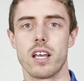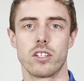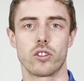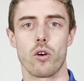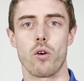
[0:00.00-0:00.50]

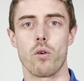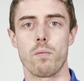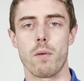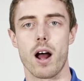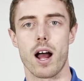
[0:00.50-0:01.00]

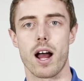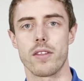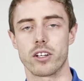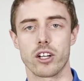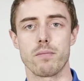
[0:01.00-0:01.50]
So
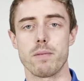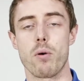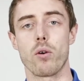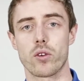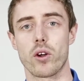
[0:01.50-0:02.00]
they're going to be
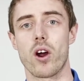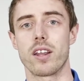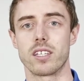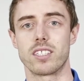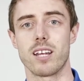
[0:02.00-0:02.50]
both going on at
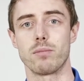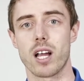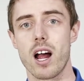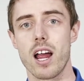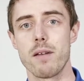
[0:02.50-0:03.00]
the same
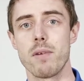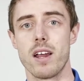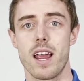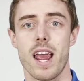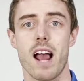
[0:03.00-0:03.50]
time.
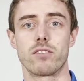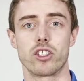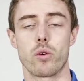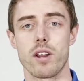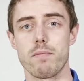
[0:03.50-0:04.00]
After
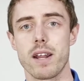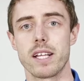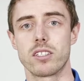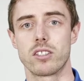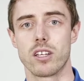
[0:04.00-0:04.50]
20
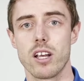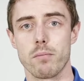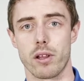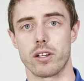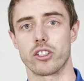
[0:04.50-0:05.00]
minutes,
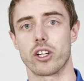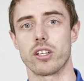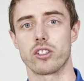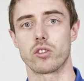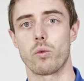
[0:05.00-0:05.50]
players are going to
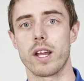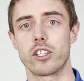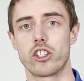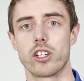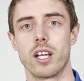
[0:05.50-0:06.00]

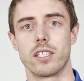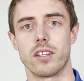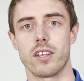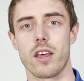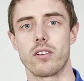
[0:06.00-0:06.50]
switch to
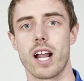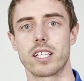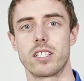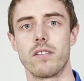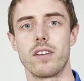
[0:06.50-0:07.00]
the other
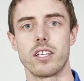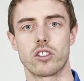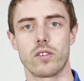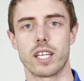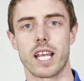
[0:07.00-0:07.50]
activity so
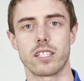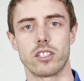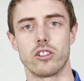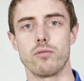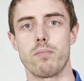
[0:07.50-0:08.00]
they get to
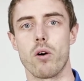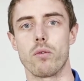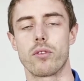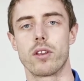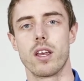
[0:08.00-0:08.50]
do
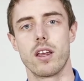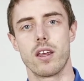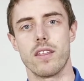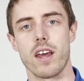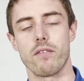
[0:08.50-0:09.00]
both.
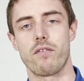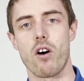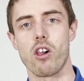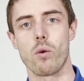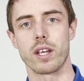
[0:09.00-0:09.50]
Then
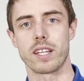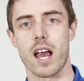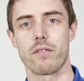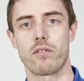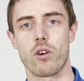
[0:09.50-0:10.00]
following that
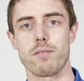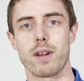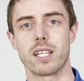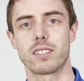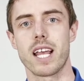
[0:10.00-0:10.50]

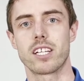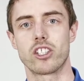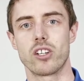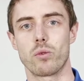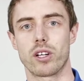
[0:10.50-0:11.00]
40-minute
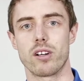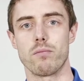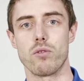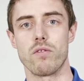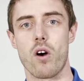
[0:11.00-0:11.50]
section, we're going to
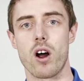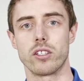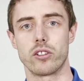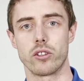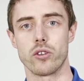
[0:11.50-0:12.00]
move on
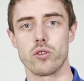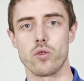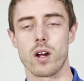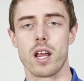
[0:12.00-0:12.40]
to